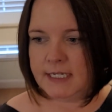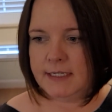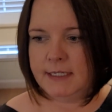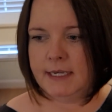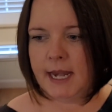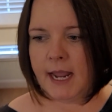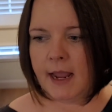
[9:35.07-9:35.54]

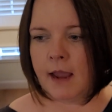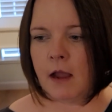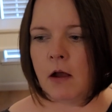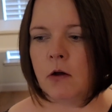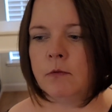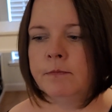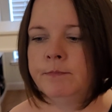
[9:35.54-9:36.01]

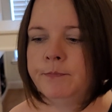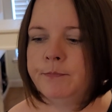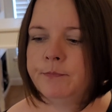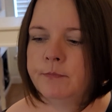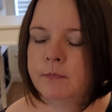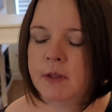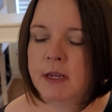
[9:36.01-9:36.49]
Now,
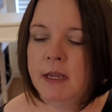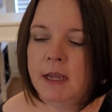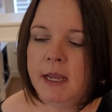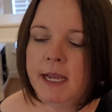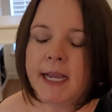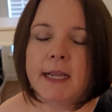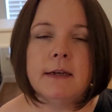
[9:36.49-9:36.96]

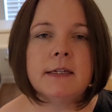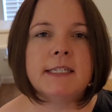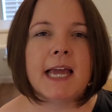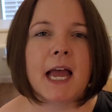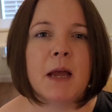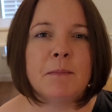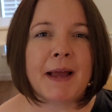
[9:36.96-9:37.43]

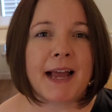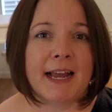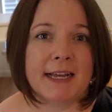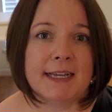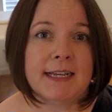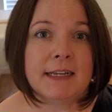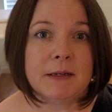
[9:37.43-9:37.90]
anytime
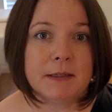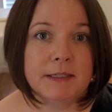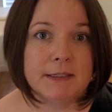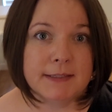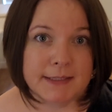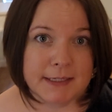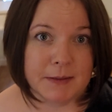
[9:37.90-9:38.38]
I
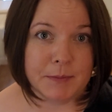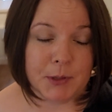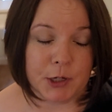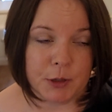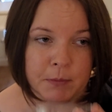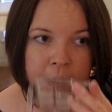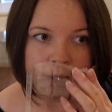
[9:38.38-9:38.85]
see
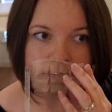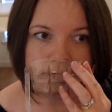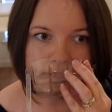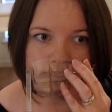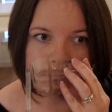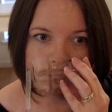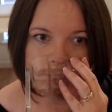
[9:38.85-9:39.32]
bergamot,
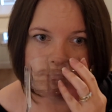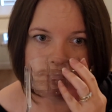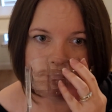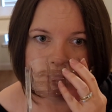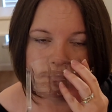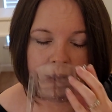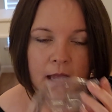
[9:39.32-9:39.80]

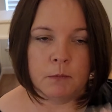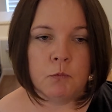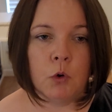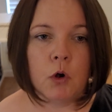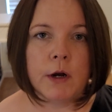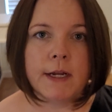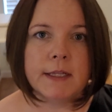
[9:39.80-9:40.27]
I'm
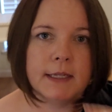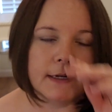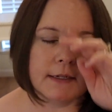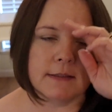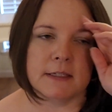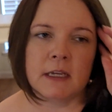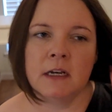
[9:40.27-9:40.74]
worried that
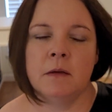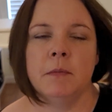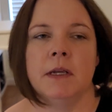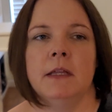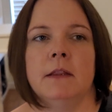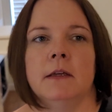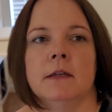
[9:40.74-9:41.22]
it's going to
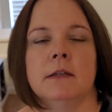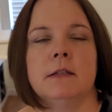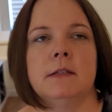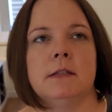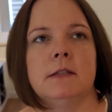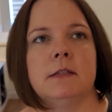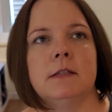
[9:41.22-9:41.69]
be
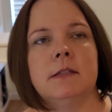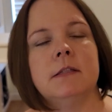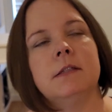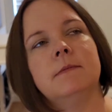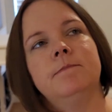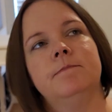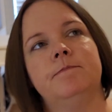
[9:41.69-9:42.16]

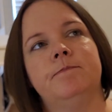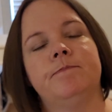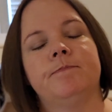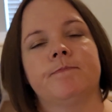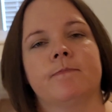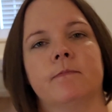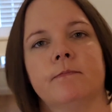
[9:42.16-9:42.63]
this
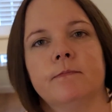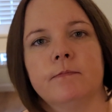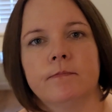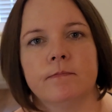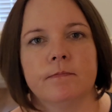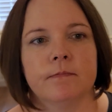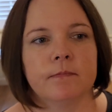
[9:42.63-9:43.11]

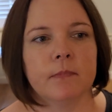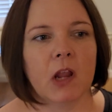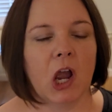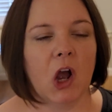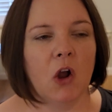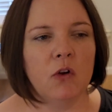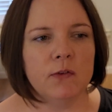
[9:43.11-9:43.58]

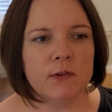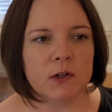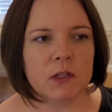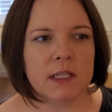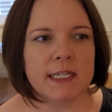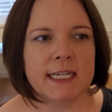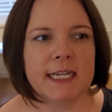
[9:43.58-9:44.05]

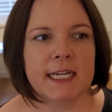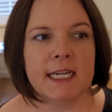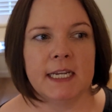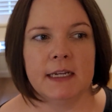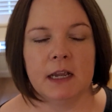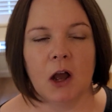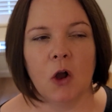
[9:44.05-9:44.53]

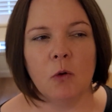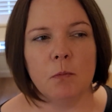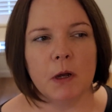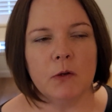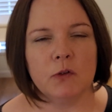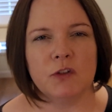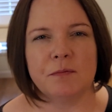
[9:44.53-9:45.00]
overly,
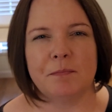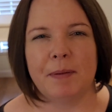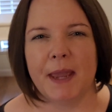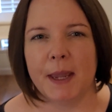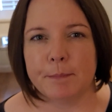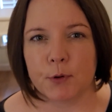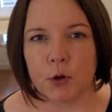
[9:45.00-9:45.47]
almost
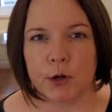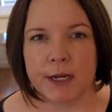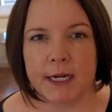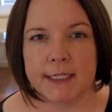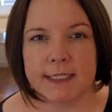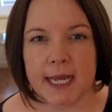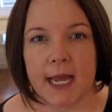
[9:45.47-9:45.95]

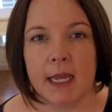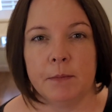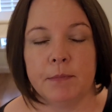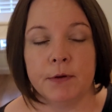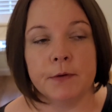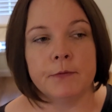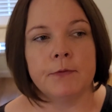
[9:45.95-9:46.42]
peppery type
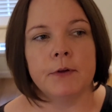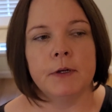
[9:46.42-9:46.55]
of